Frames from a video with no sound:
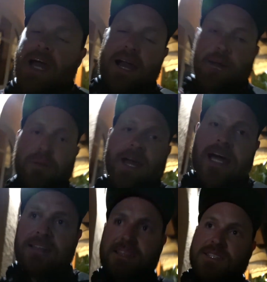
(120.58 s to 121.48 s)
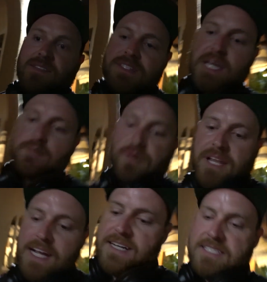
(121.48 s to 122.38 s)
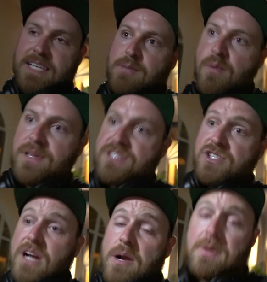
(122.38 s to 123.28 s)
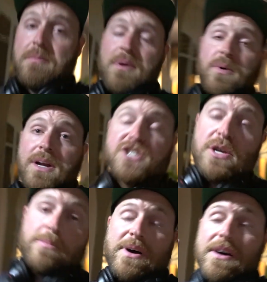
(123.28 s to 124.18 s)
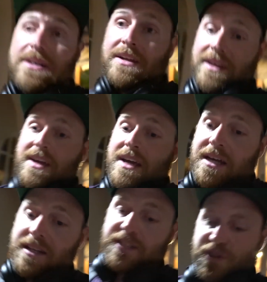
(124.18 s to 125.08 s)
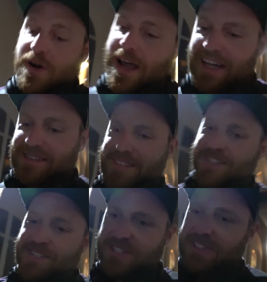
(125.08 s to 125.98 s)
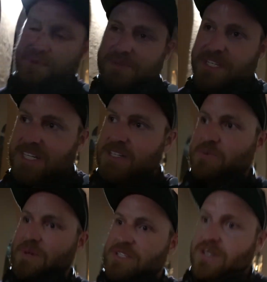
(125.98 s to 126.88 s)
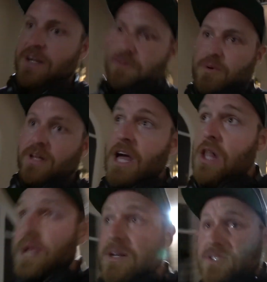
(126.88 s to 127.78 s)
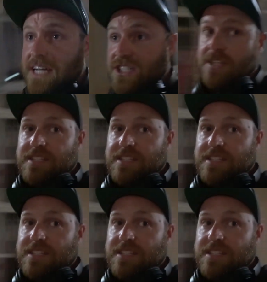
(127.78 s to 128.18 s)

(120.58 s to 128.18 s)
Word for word: All right, I'm gonna hide these on the table, then I gotta send them a message on Airbnb. We're gonna jump on the train. This is just a ridiculous way to start out the morning. Look how sketchy